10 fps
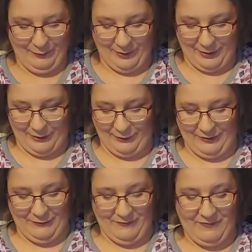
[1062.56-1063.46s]
because you
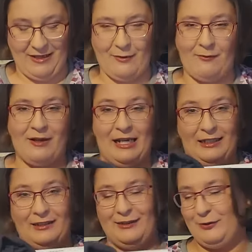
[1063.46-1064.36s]
know, now
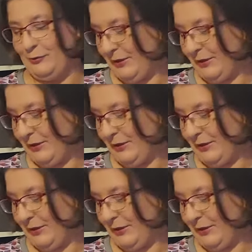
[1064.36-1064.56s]
I need to